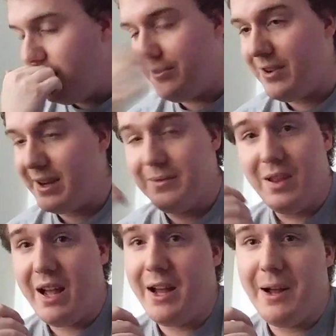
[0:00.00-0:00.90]
Fuck it.
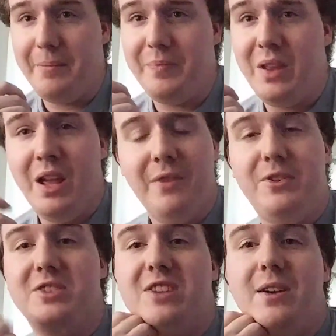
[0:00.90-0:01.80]
For
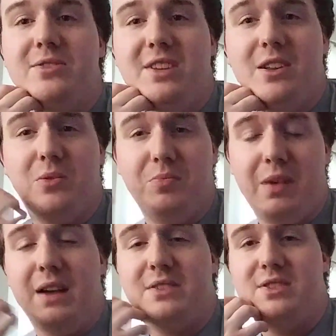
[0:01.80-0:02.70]
the Tarantino
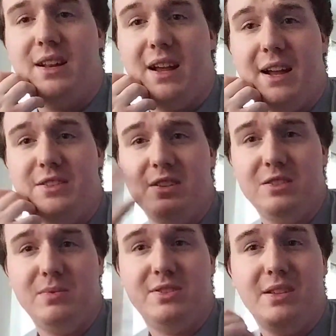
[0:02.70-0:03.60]
box set. I just
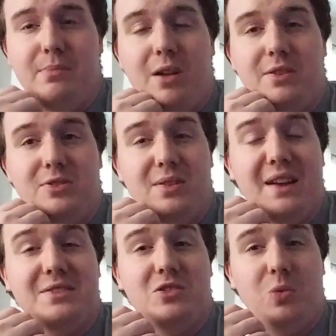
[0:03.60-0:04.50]
recently bought the
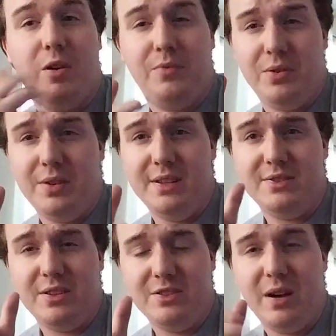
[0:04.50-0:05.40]
2012
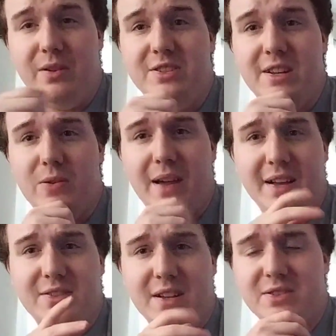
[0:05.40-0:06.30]
release Tarantino
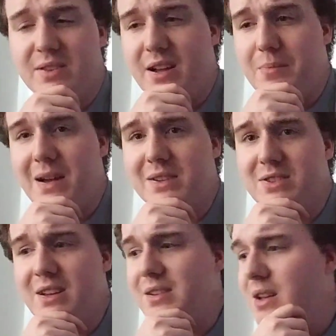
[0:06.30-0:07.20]
XX box
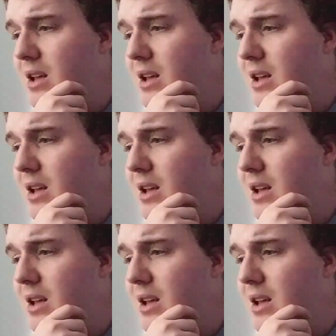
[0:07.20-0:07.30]
set.